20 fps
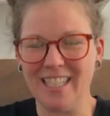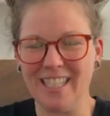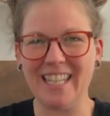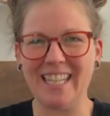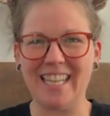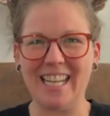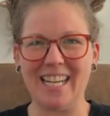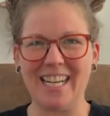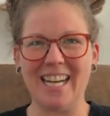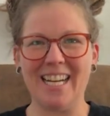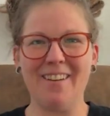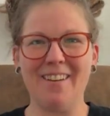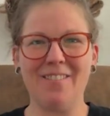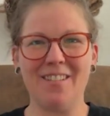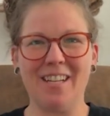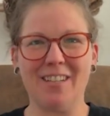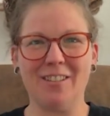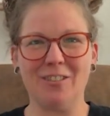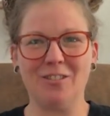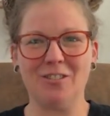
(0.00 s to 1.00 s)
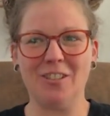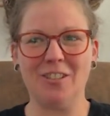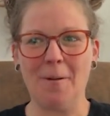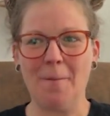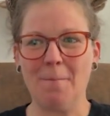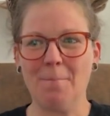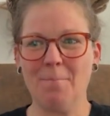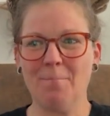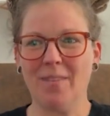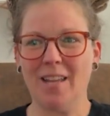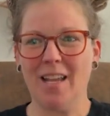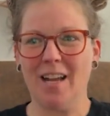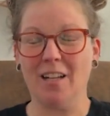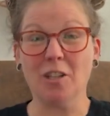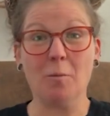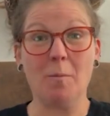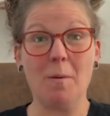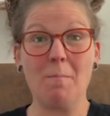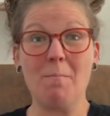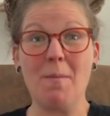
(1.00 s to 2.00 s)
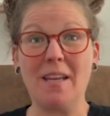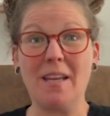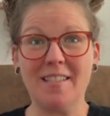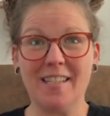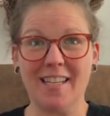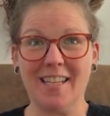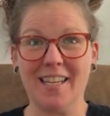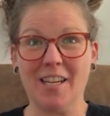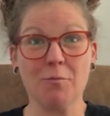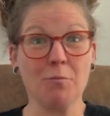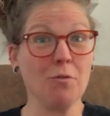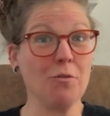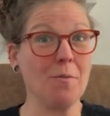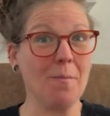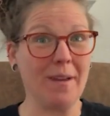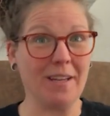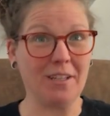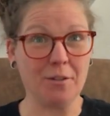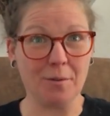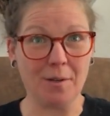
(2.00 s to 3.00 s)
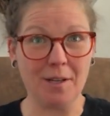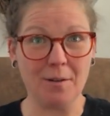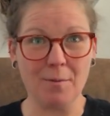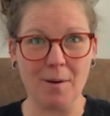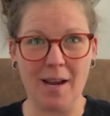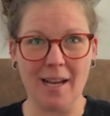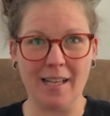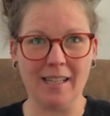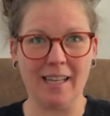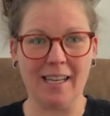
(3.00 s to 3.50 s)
Like that kind of sounds a little bit basic and rudimentary, right?